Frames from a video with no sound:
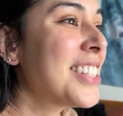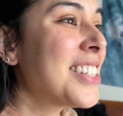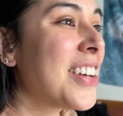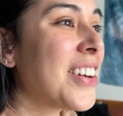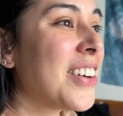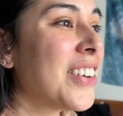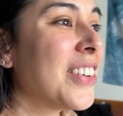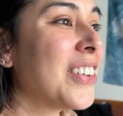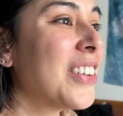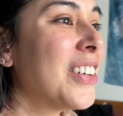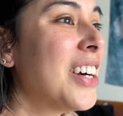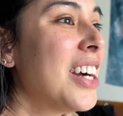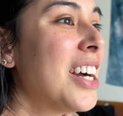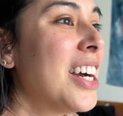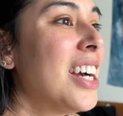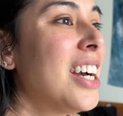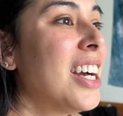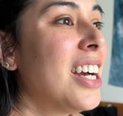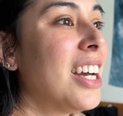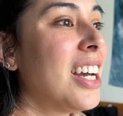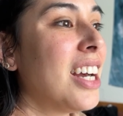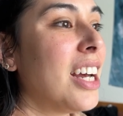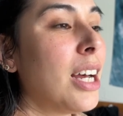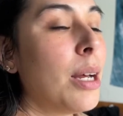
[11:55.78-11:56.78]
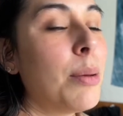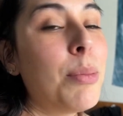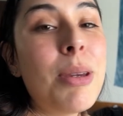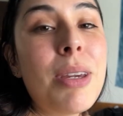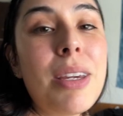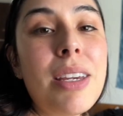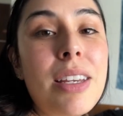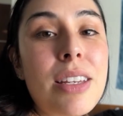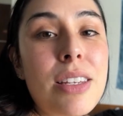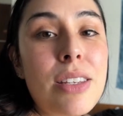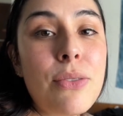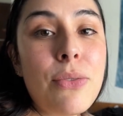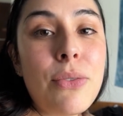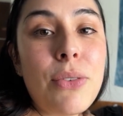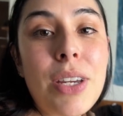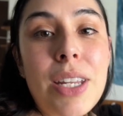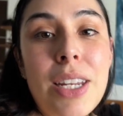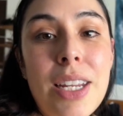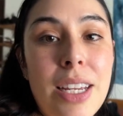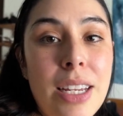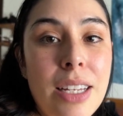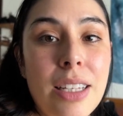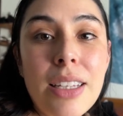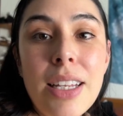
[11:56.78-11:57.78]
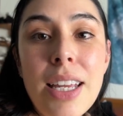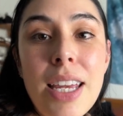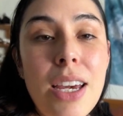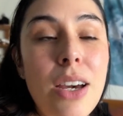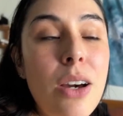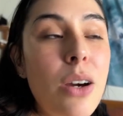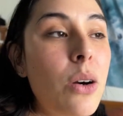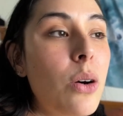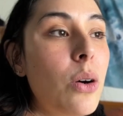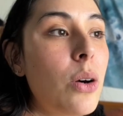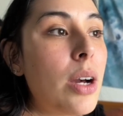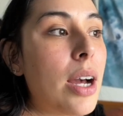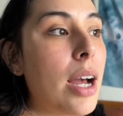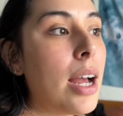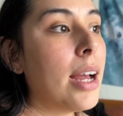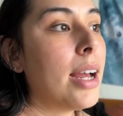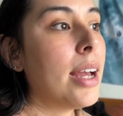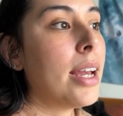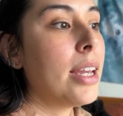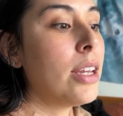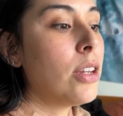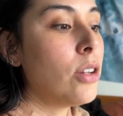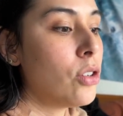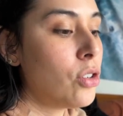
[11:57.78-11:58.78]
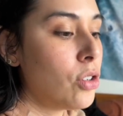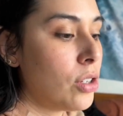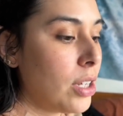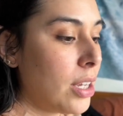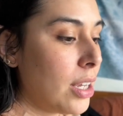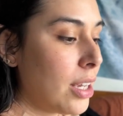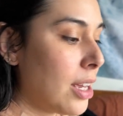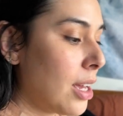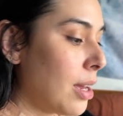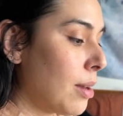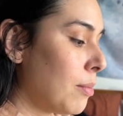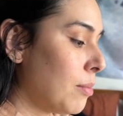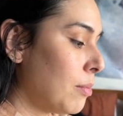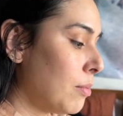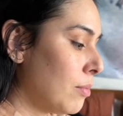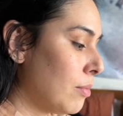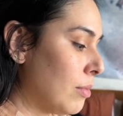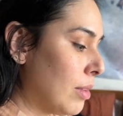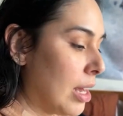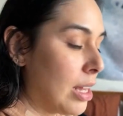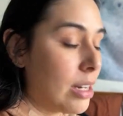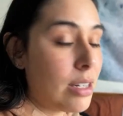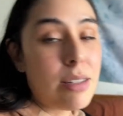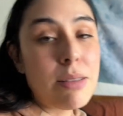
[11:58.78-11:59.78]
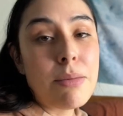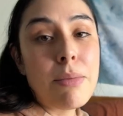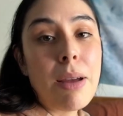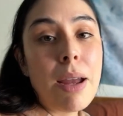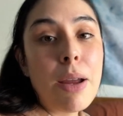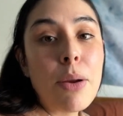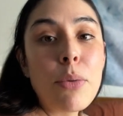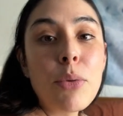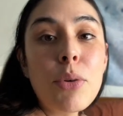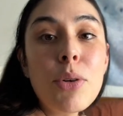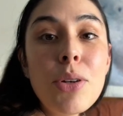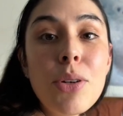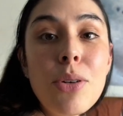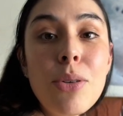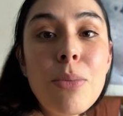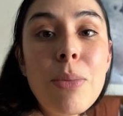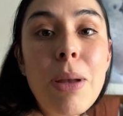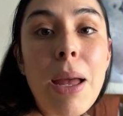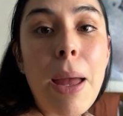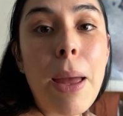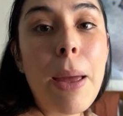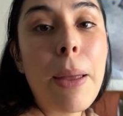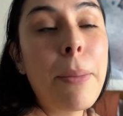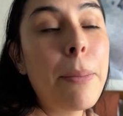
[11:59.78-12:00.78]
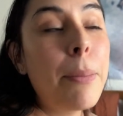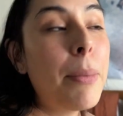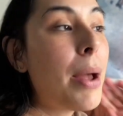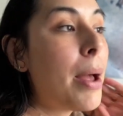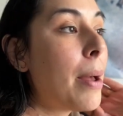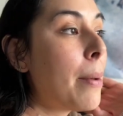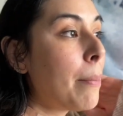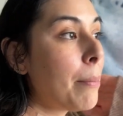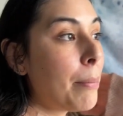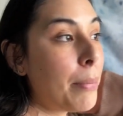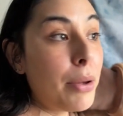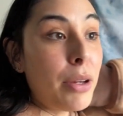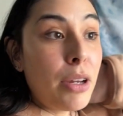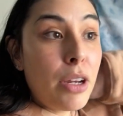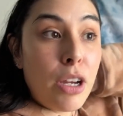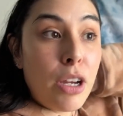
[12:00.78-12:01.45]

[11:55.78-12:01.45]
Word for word: so hubby is feeding Leo. I usually come into my room and pump